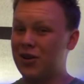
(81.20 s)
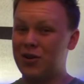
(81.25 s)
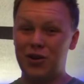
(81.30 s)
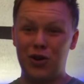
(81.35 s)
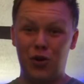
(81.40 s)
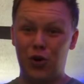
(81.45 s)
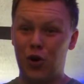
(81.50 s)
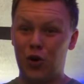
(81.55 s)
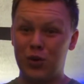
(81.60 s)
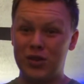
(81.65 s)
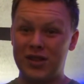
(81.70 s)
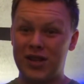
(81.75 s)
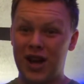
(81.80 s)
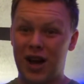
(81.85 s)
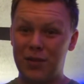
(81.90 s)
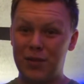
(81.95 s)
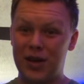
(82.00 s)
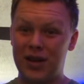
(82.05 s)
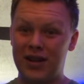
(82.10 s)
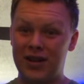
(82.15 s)
knew it was
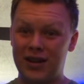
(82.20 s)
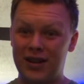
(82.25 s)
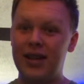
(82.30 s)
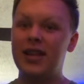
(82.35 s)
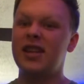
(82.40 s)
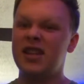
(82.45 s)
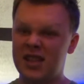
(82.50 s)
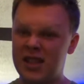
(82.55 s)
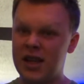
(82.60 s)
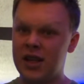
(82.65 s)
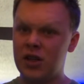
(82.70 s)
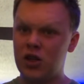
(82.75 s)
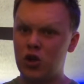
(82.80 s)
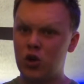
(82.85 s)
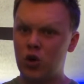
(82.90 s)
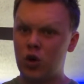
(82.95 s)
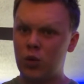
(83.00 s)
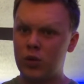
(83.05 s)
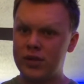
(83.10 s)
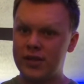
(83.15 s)
coming. You knew
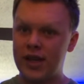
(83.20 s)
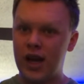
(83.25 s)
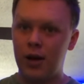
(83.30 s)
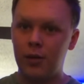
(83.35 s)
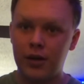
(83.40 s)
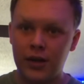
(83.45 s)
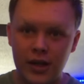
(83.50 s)
it was coming.